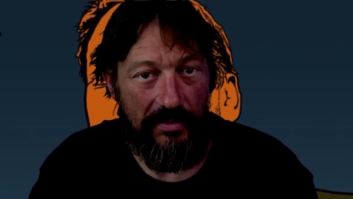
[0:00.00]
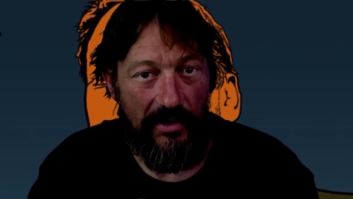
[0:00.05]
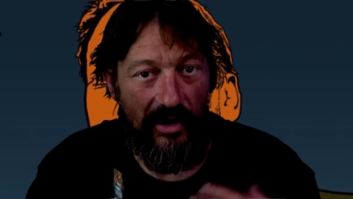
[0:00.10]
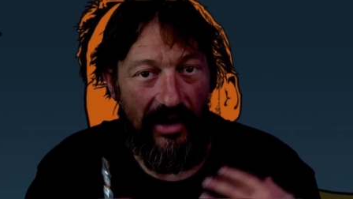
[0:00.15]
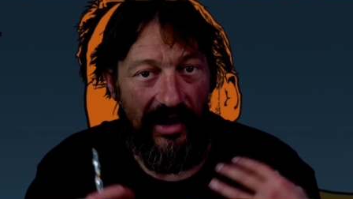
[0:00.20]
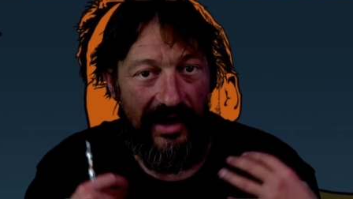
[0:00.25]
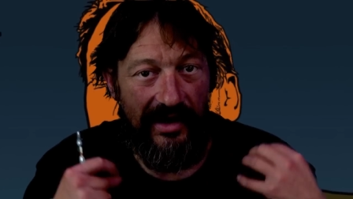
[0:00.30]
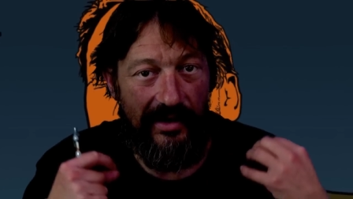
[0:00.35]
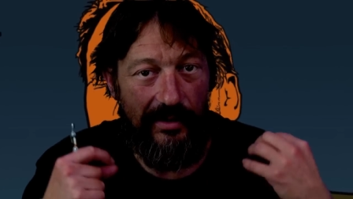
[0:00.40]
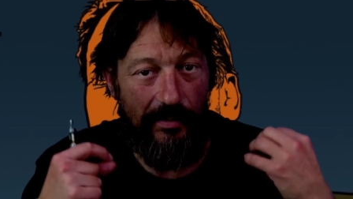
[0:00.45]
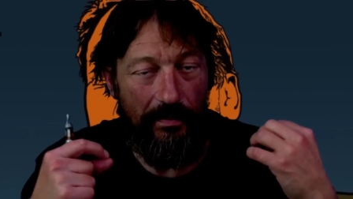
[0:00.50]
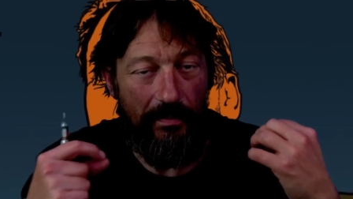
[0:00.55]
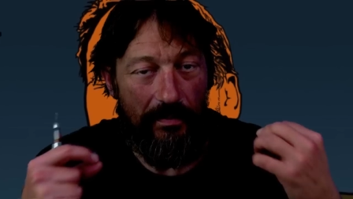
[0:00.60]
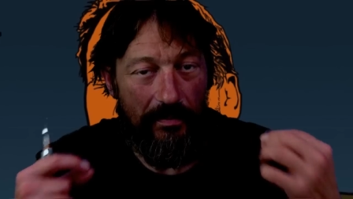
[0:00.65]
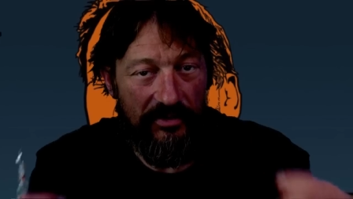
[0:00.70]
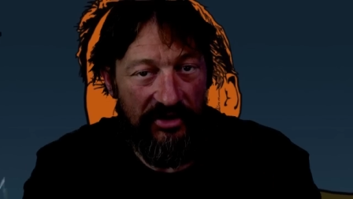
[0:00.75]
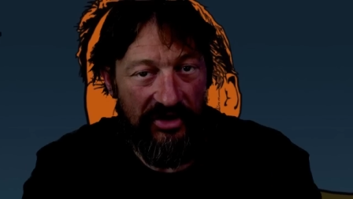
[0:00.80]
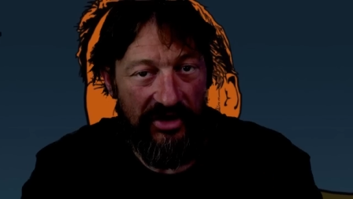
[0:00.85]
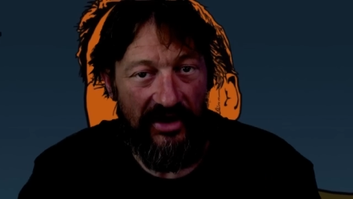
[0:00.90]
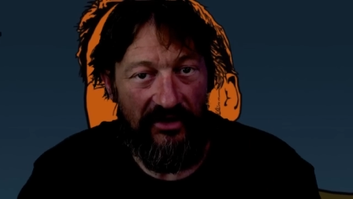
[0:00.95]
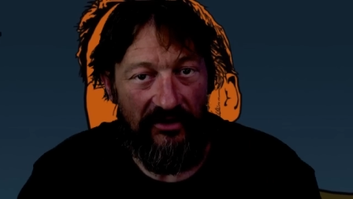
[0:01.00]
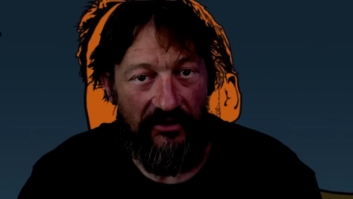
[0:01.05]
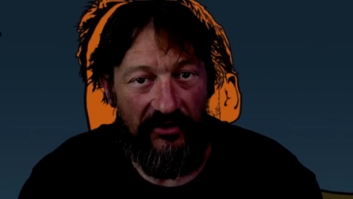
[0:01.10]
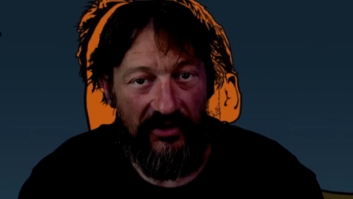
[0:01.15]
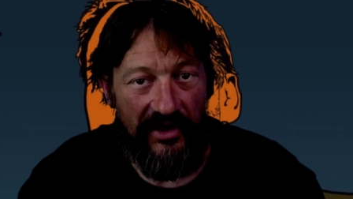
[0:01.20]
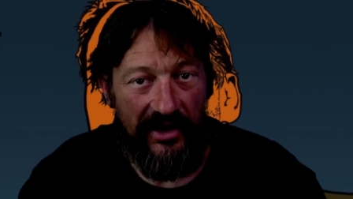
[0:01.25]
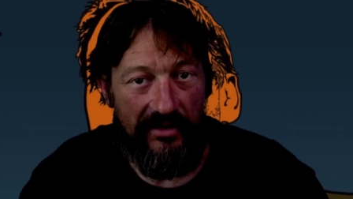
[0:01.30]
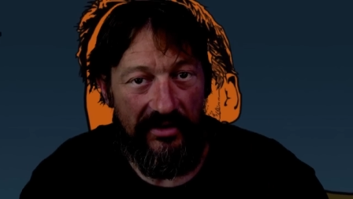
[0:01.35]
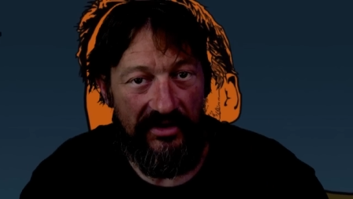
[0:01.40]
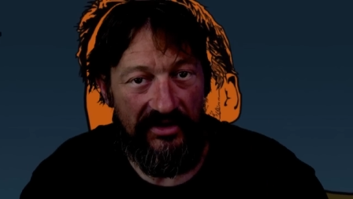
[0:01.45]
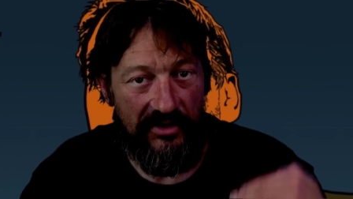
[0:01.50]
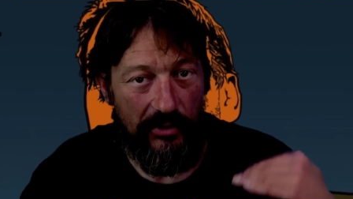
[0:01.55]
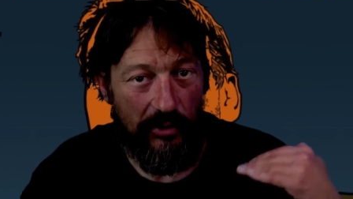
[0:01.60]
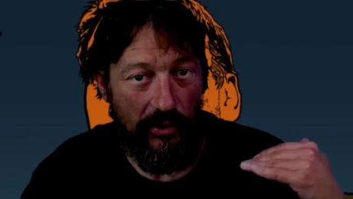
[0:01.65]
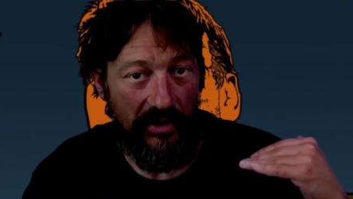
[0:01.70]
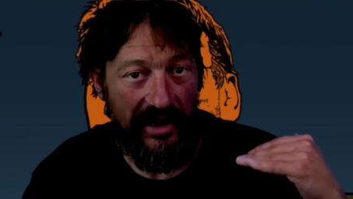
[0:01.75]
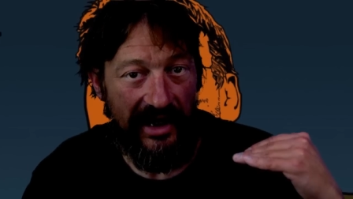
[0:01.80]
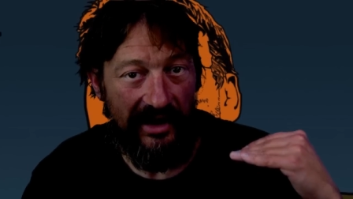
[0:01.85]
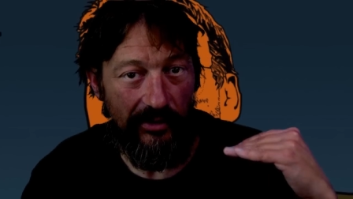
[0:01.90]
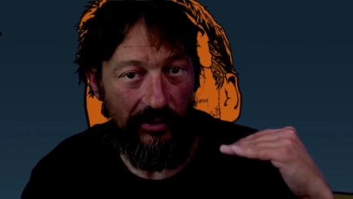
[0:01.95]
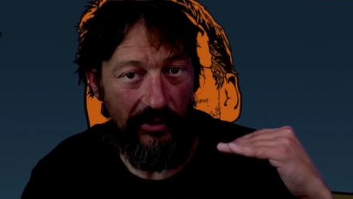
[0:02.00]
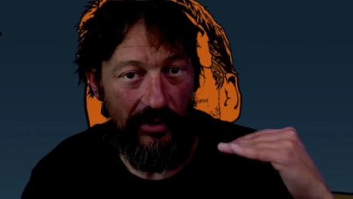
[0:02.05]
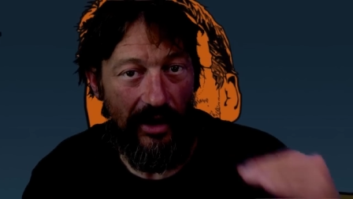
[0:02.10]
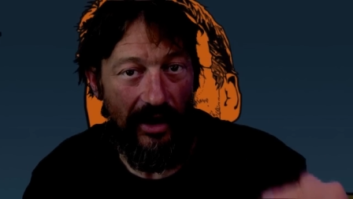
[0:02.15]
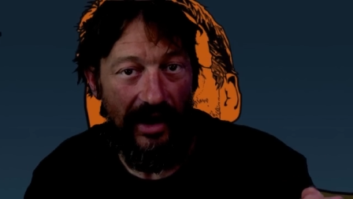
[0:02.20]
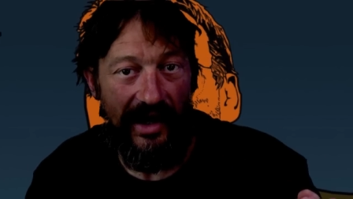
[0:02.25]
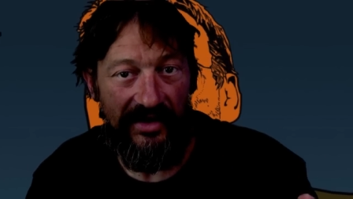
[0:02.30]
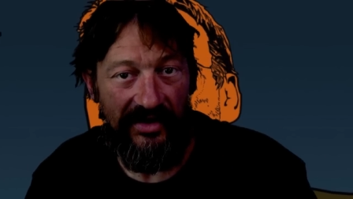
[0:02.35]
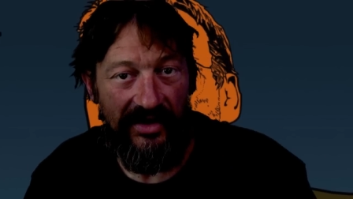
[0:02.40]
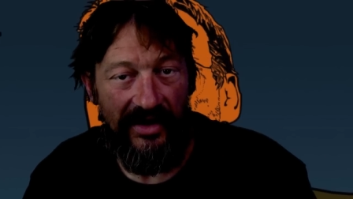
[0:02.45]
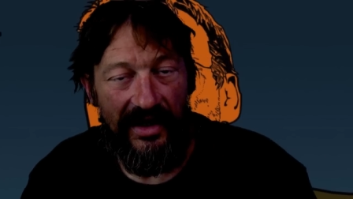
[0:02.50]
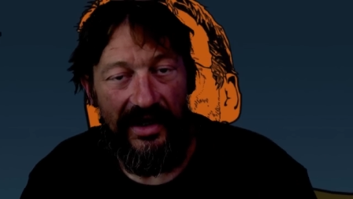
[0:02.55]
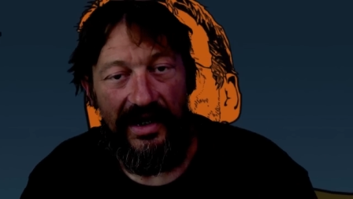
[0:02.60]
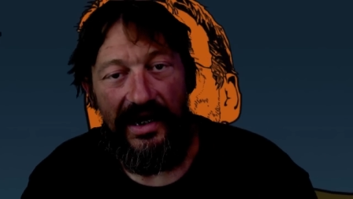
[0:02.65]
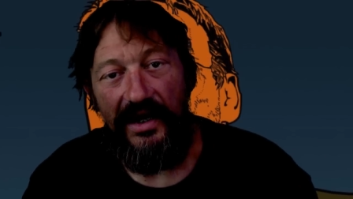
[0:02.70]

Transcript: My mm, chief fear is that we'll get it right,